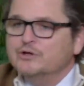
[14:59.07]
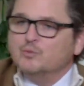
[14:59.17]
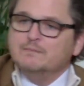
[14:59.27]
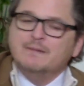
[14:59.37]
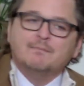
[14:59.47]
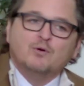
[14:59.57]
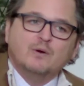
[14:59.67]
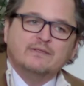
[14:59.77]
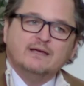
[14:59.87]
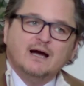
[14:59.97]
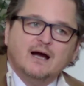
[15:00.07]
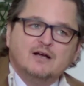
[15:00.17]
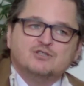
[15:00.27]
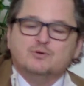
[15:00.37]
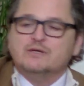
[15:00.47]
where you remember where they
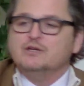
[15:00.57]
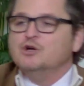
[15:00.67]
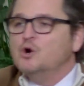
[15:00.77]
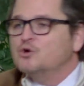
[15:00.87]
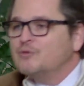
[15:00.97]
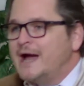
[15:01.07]
are so you can go